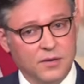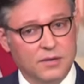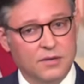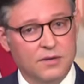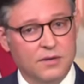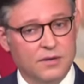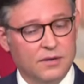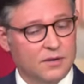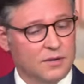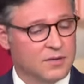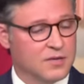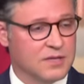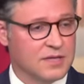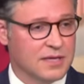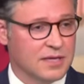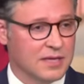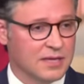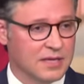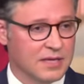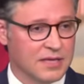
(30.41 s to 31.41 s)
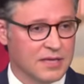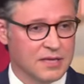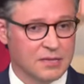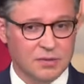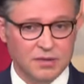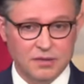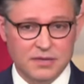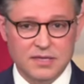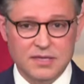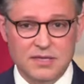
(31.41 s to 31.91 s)
with our closest ally in
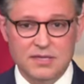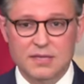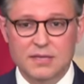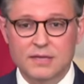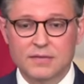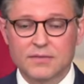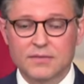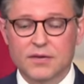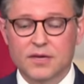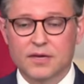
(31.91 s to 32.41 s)
the Middle East